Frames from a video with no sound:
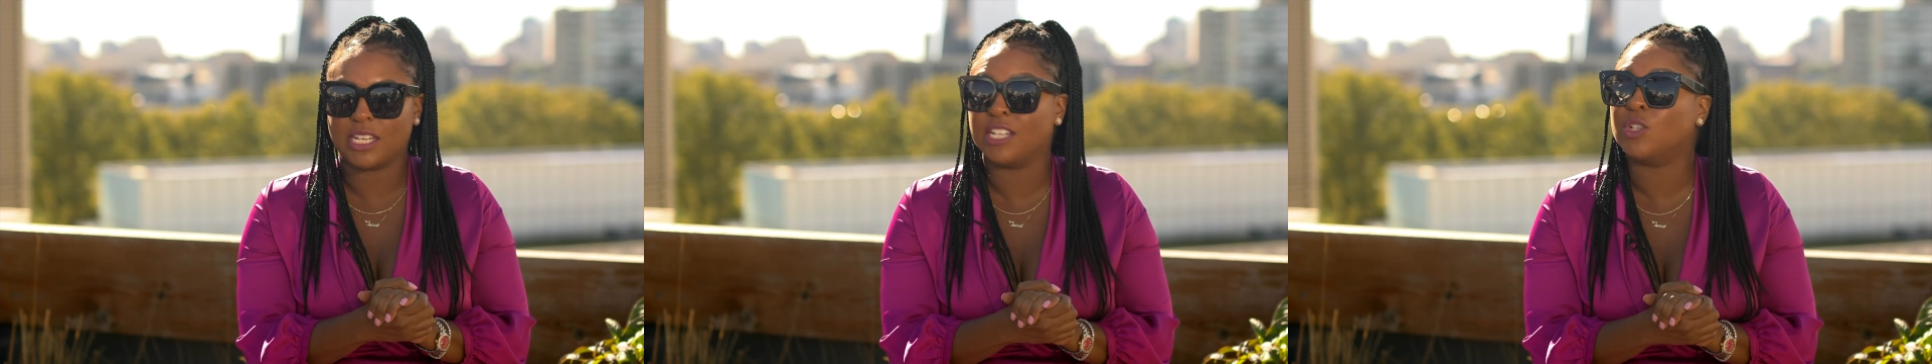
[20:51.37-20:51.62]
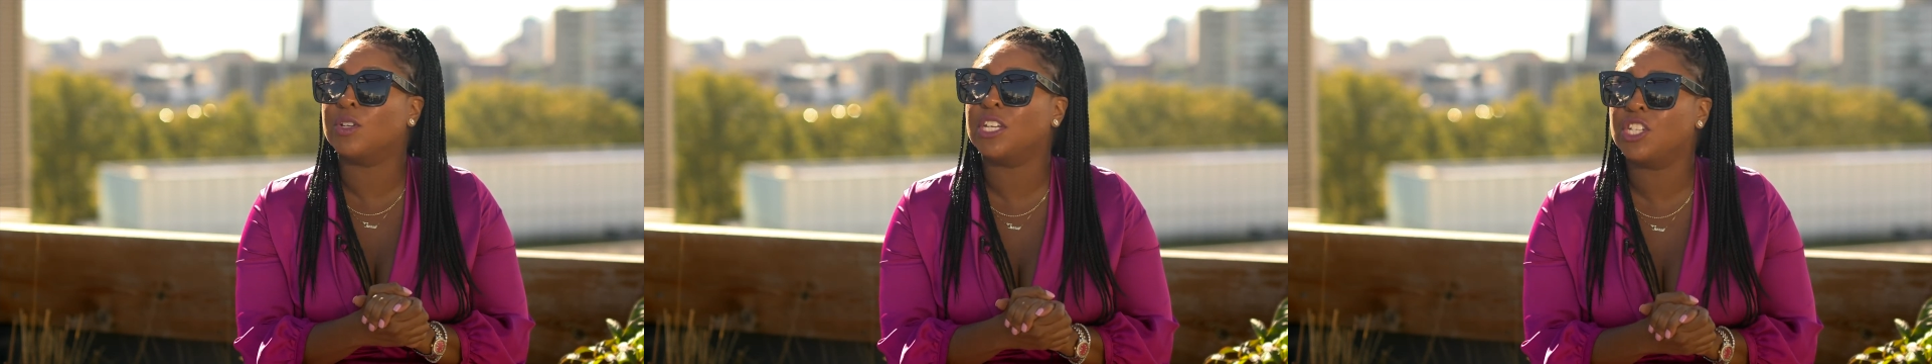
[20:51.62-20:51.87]

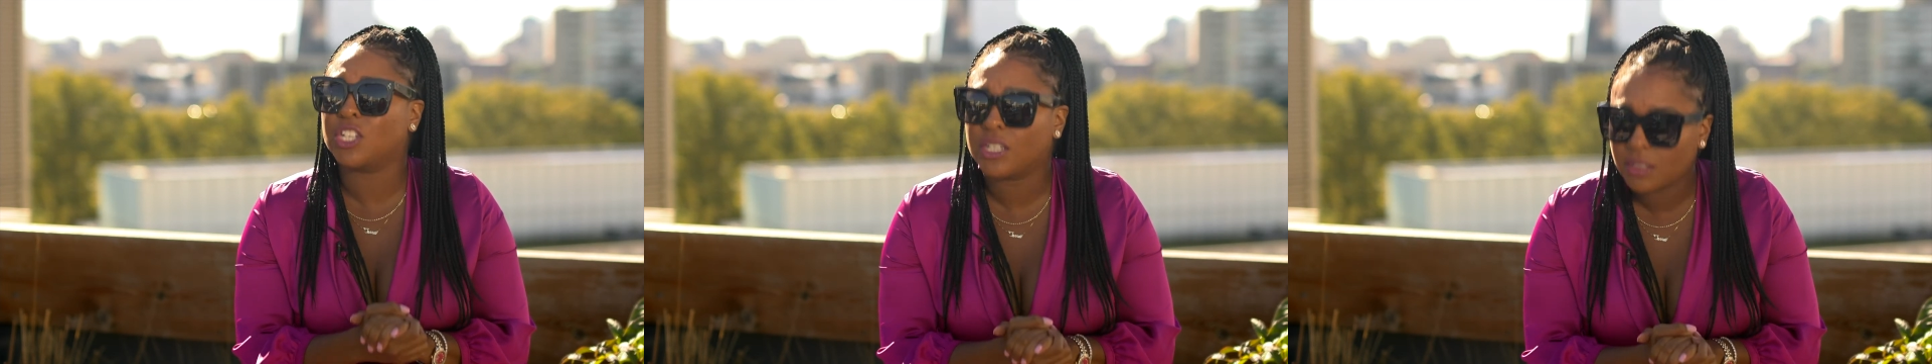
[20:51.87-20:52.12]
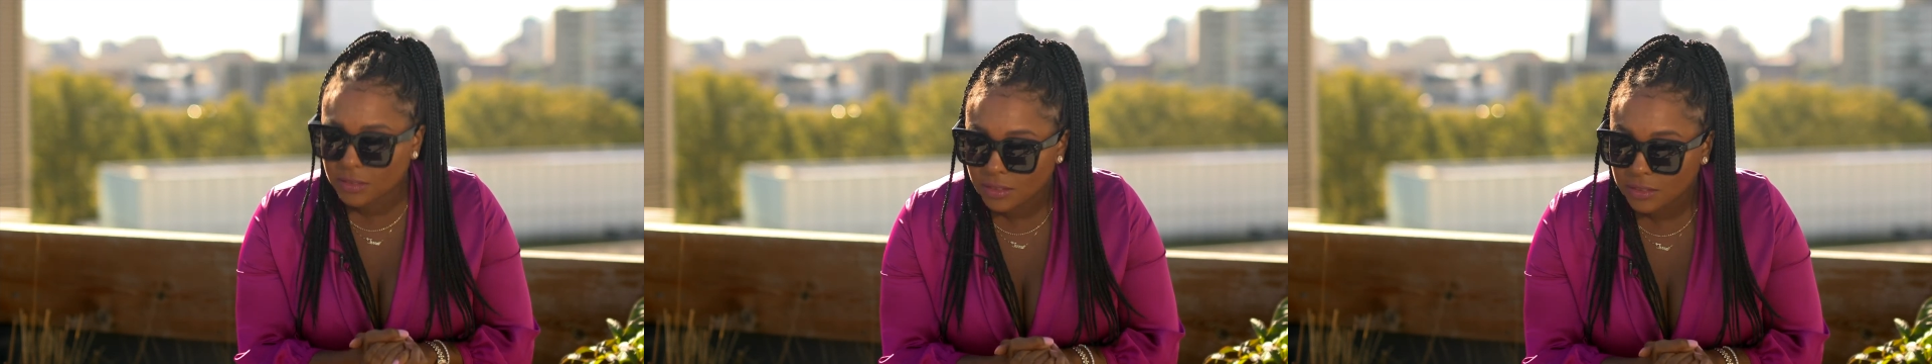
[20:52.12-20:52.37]

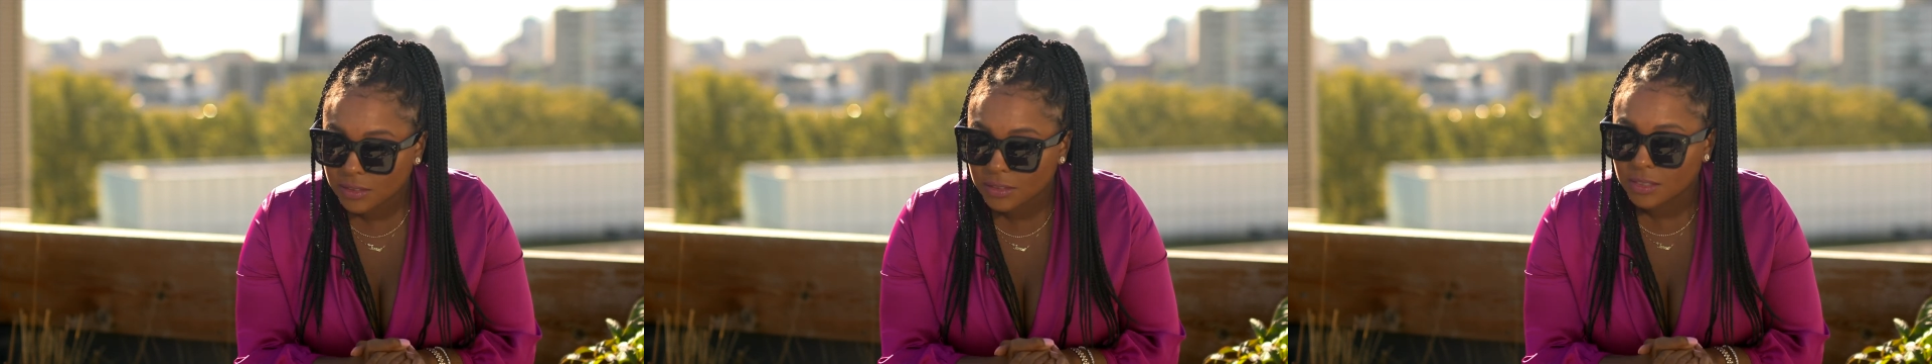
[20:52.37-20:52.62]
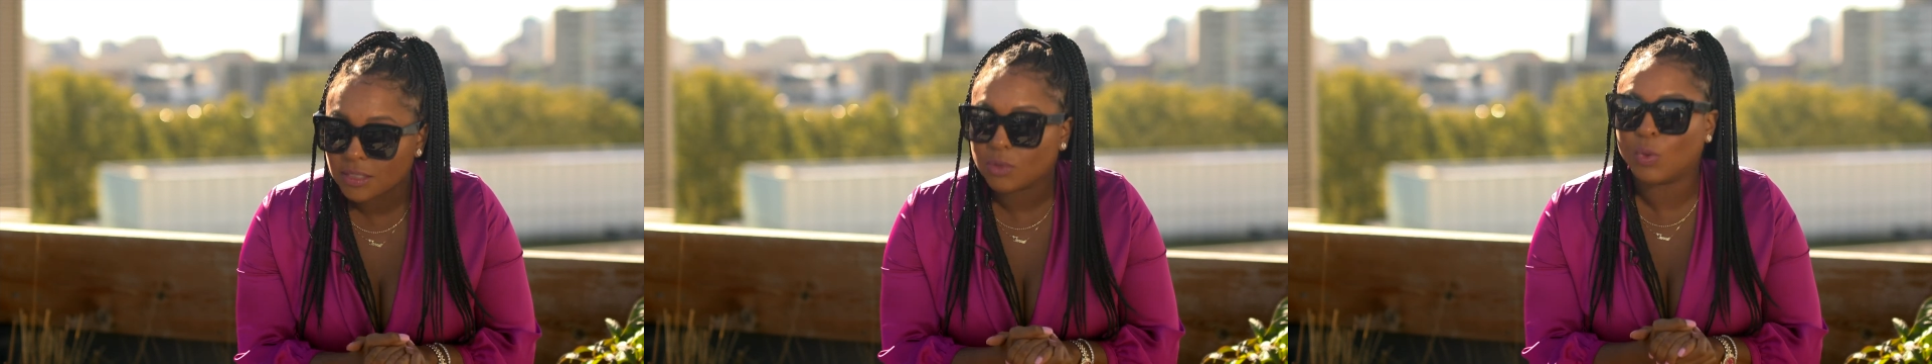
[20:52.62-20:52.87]
Indonesia.
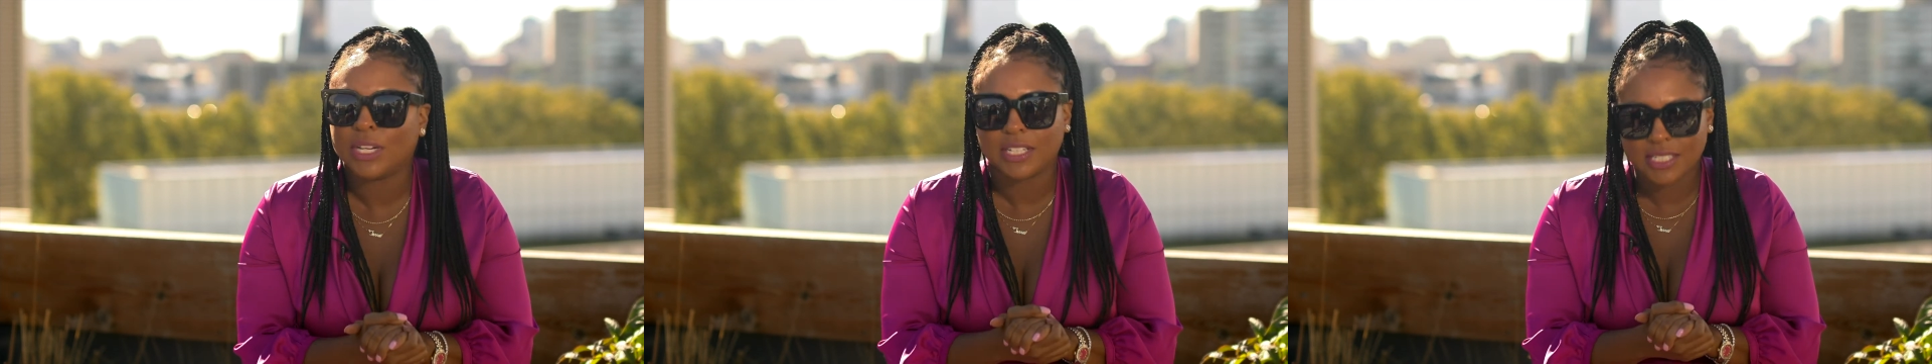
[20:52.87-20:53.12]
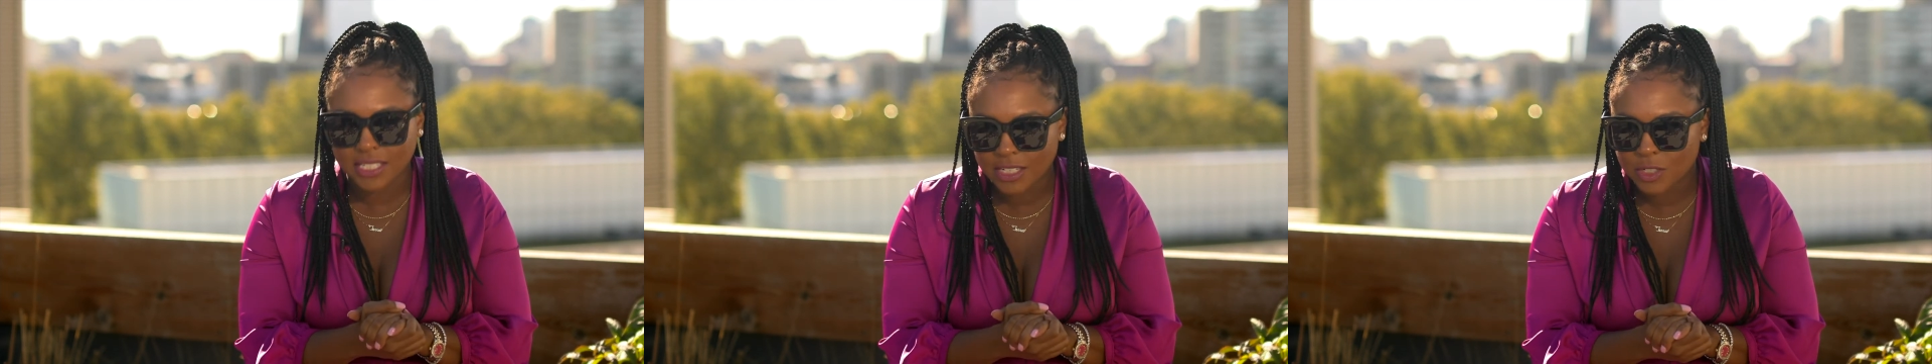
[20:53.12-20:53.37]
Want to
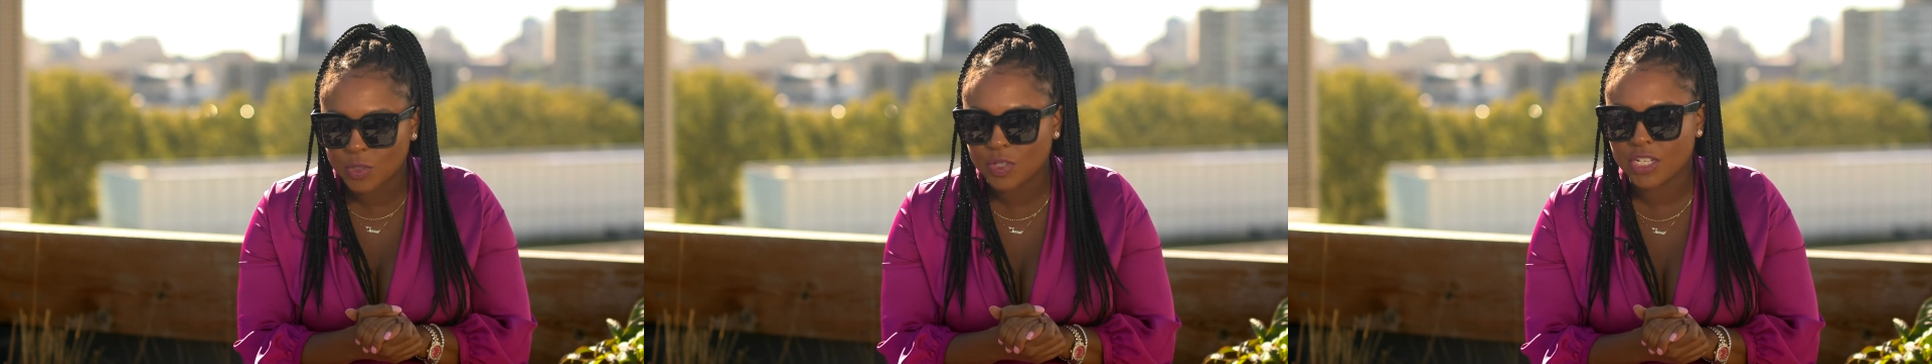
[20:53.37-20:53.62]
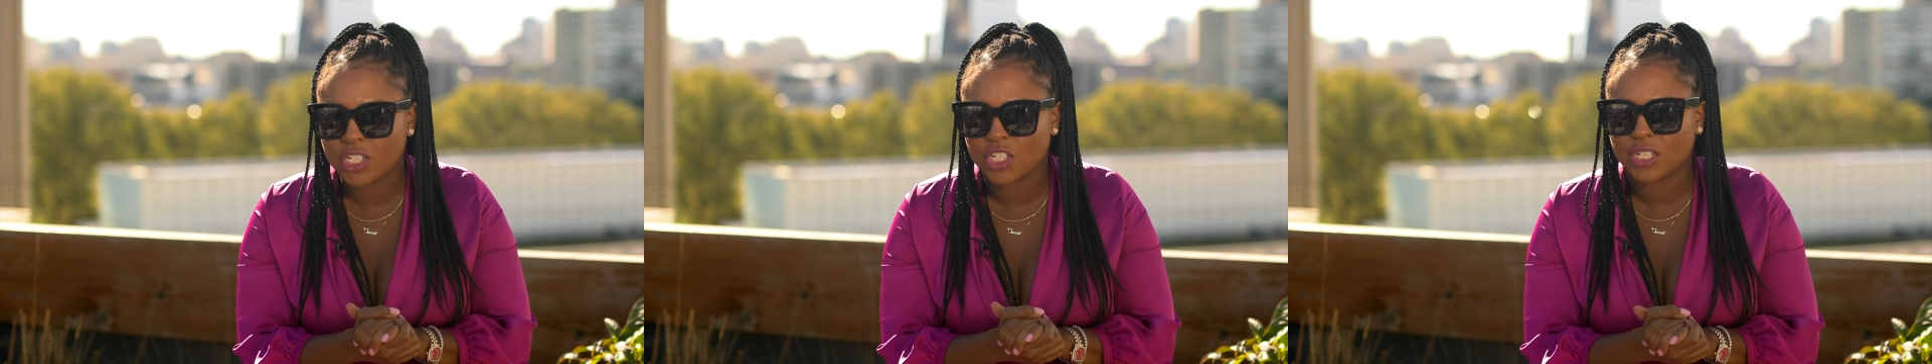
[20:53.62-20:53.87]
get to
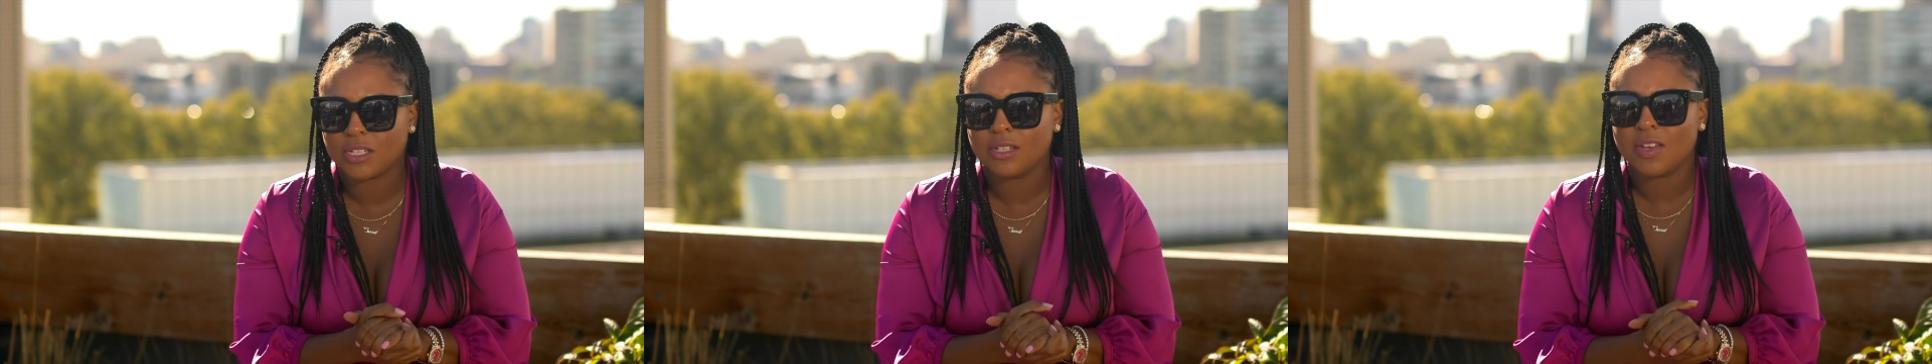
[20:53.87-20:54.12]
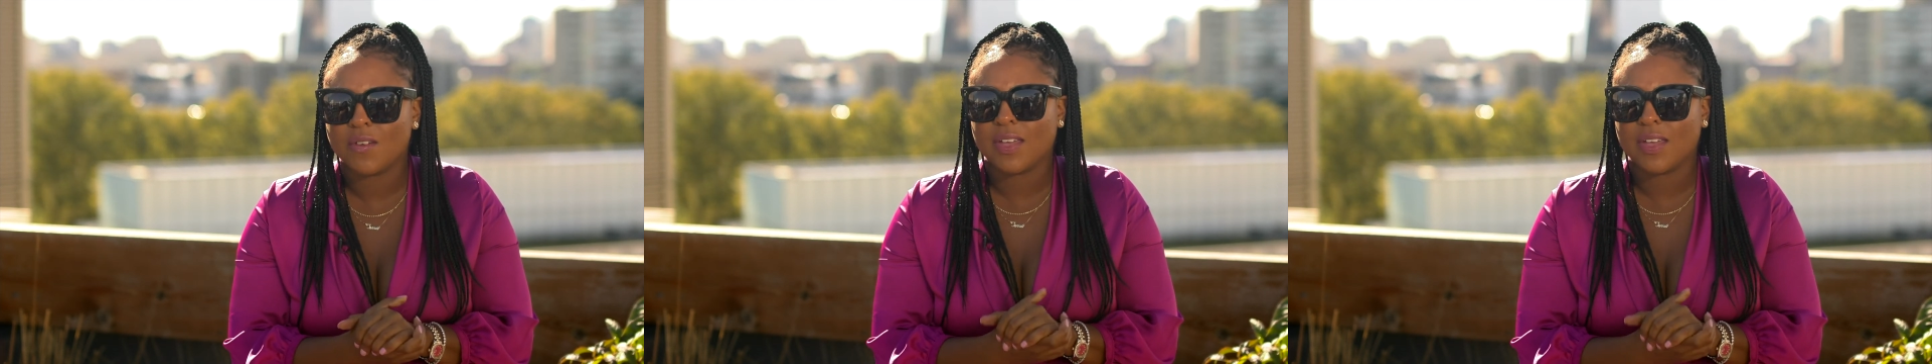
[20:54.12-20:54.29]
Indonesia.